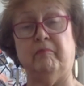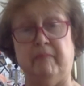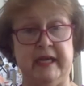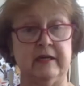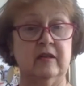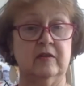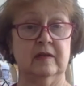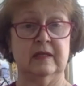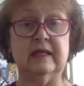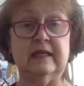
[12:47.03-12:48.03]
metal
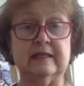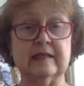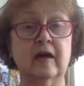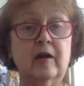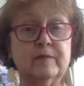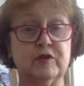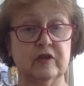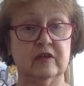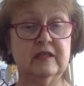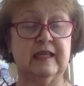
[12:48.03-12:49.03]

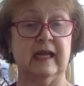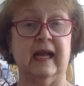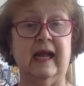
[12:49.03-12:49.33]
sculptures.